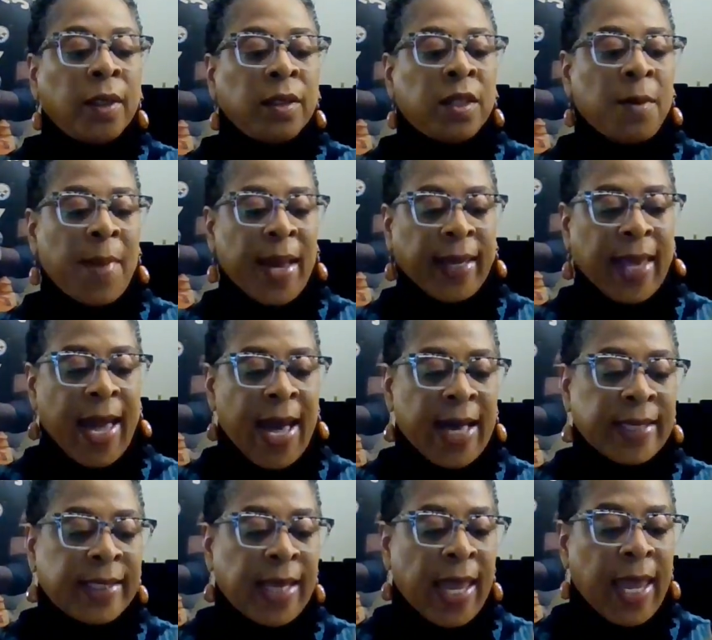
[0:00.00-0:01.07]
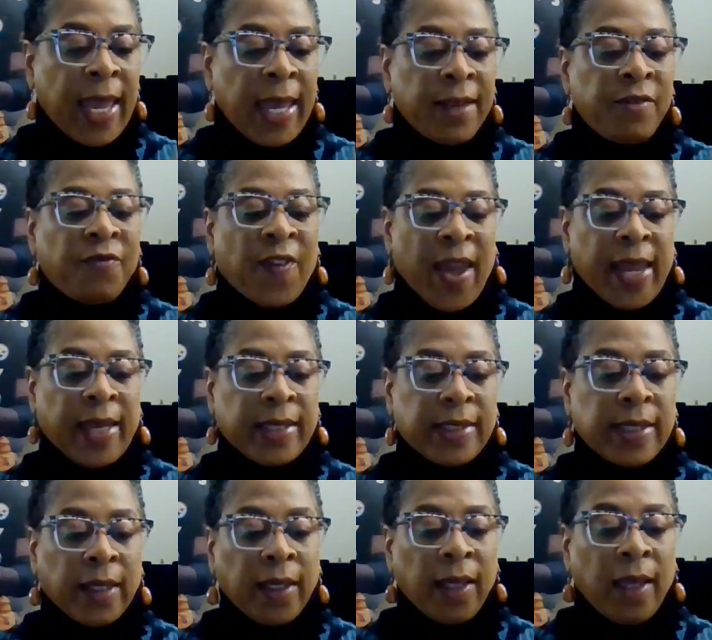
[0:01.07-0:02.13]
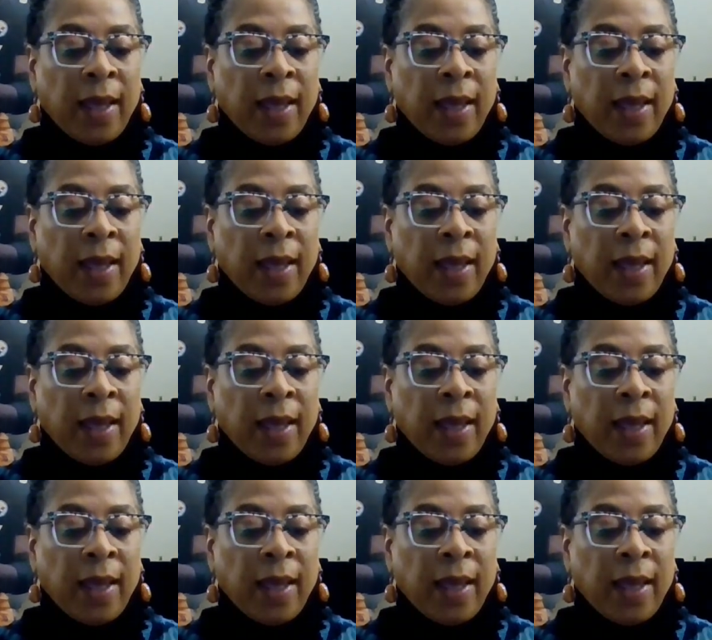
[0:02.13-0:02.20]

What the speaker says: to my guys and fans.